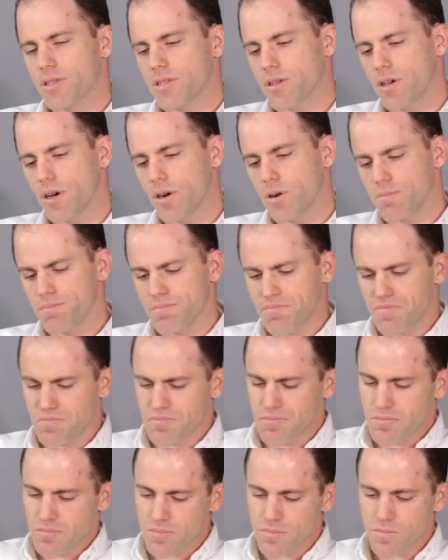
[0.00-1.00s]
So
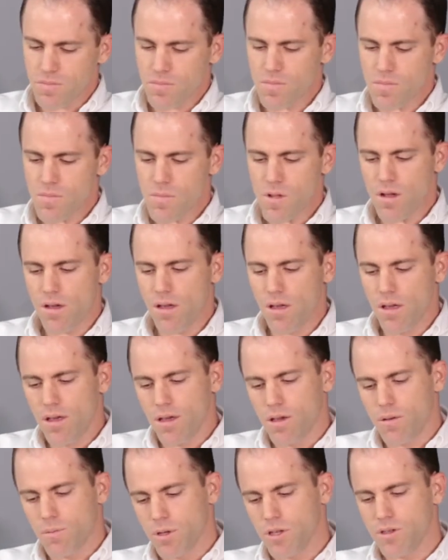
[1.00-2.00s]

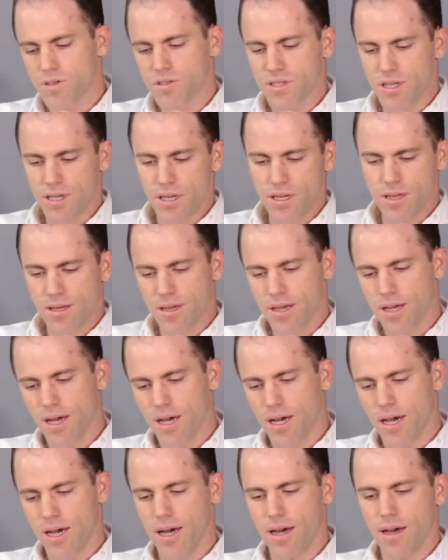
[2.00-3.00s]
when you'll see
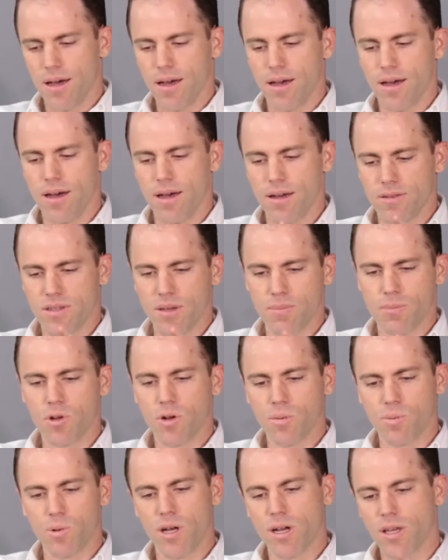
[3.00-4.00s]
uh, a
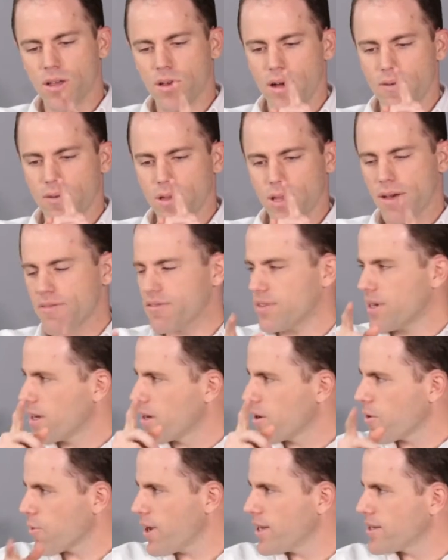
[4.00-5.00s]
typical plug, you'll have a left side
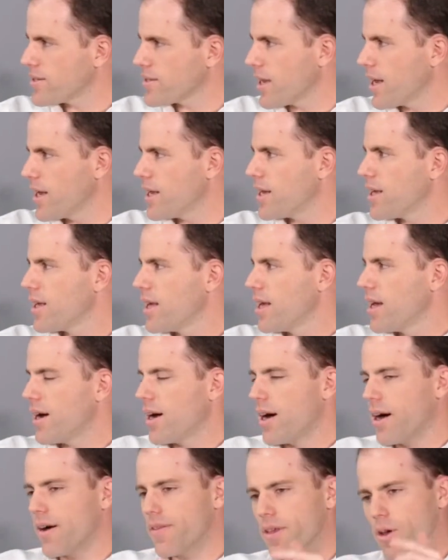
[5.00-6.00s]
and a right side.
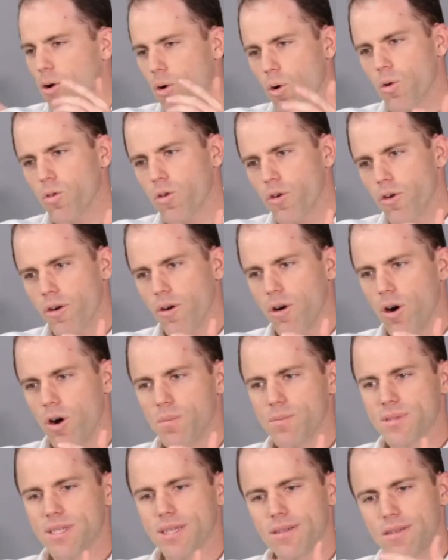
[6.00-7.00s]
On the older
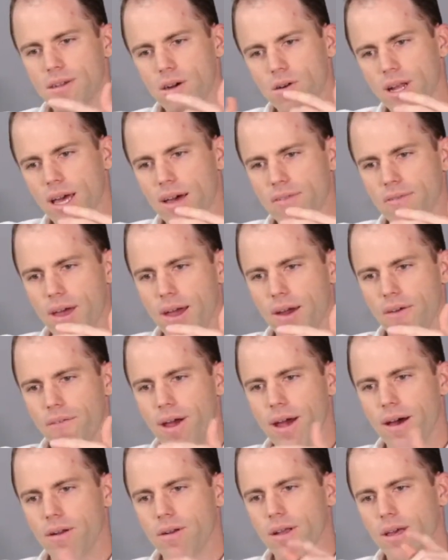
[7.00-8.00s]
homes that don't have that
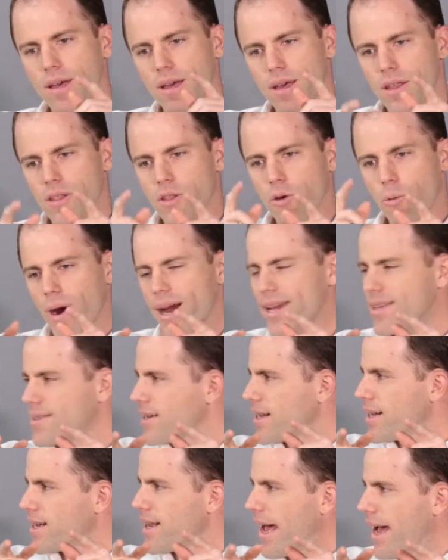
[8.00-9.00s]
ground, the right
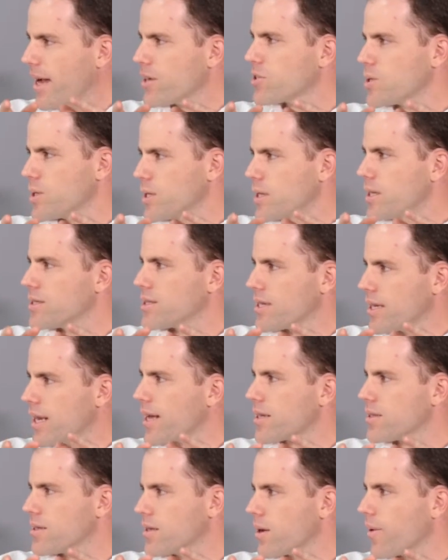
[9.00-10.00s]
side actually does
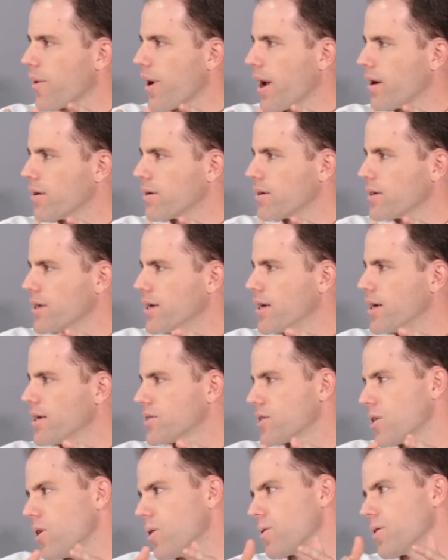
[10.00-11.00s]
connect to the ground. Uh,
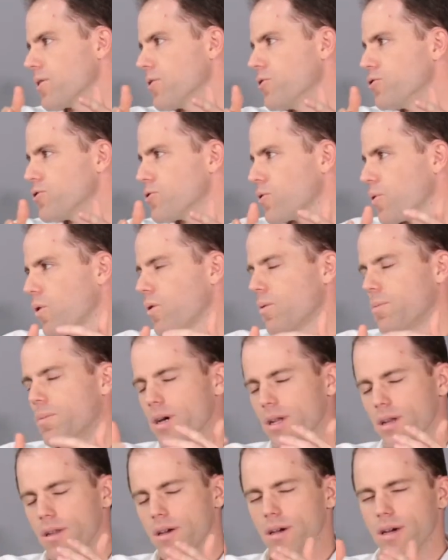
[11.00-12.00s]
it's called the neutral,
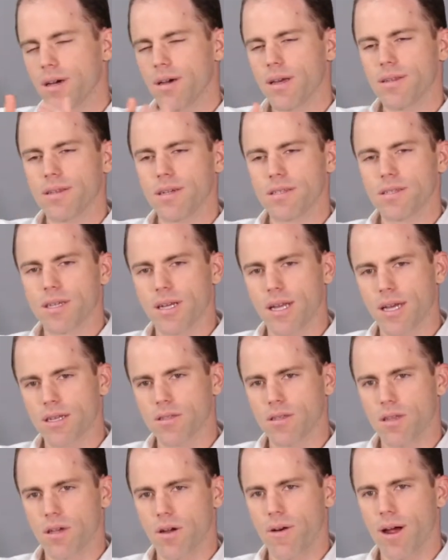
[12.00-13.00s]
but uh, it does connect
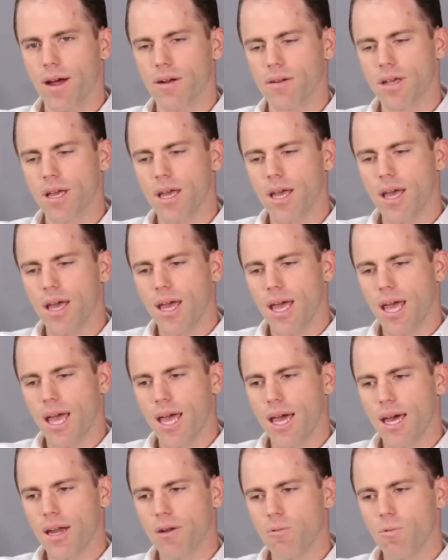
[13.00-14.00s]
to the ground.
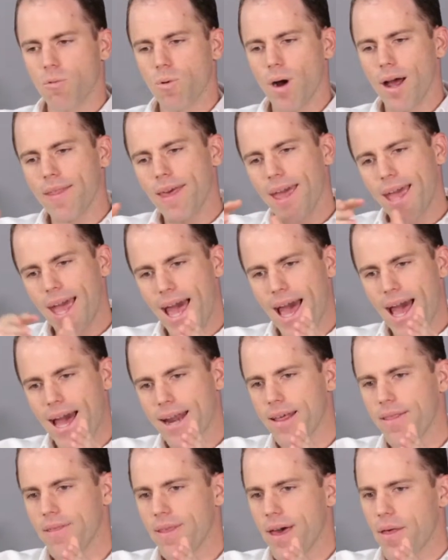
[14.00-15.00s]
And why they
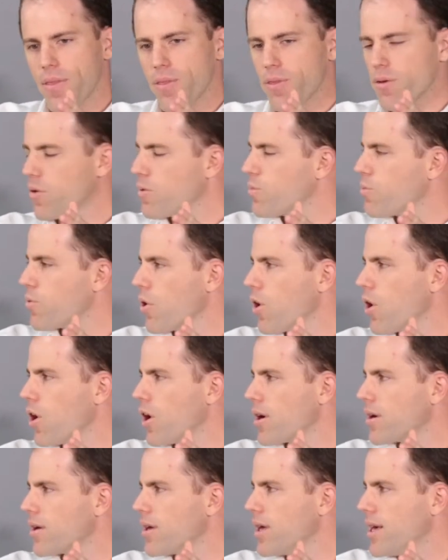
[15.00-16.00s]
added that third
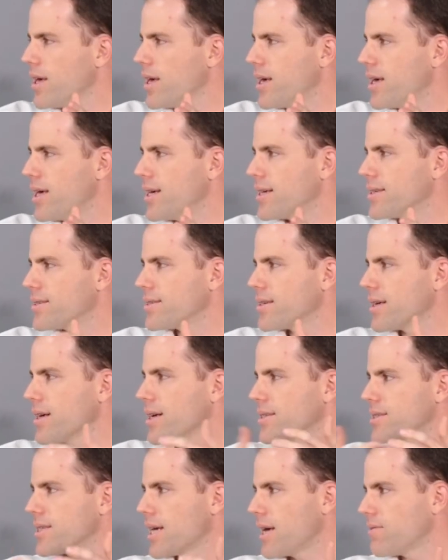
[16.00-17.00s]
prong is
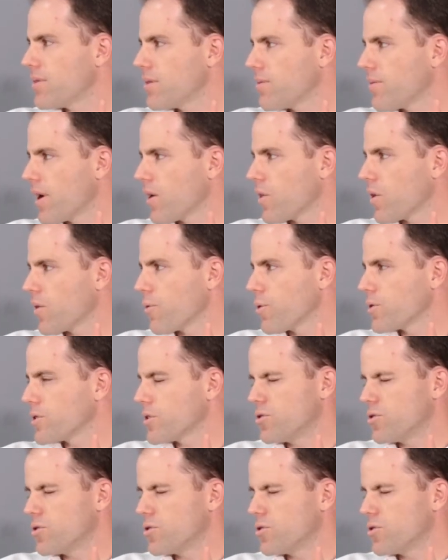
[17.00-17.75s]
a safety failover.